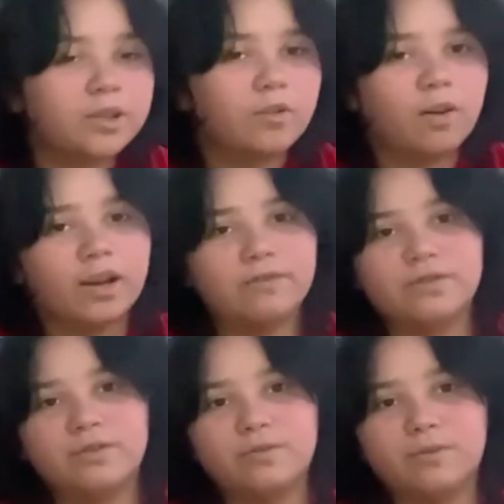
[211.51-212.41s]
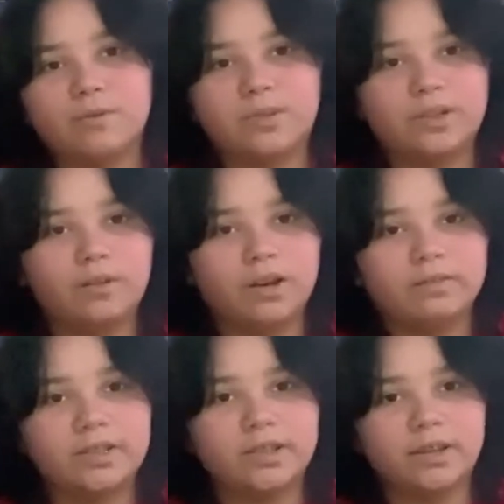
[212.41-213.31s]
you don't have to or when you don't
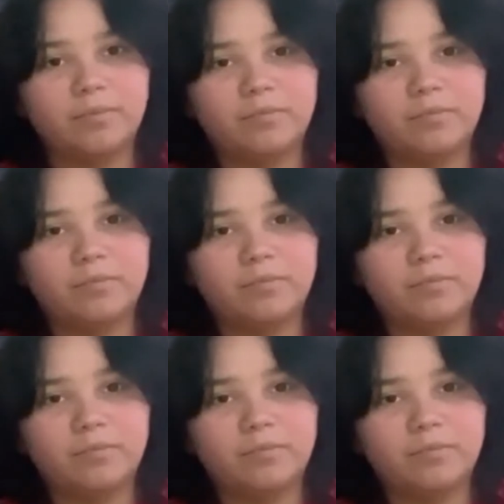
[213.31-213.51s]
have the time.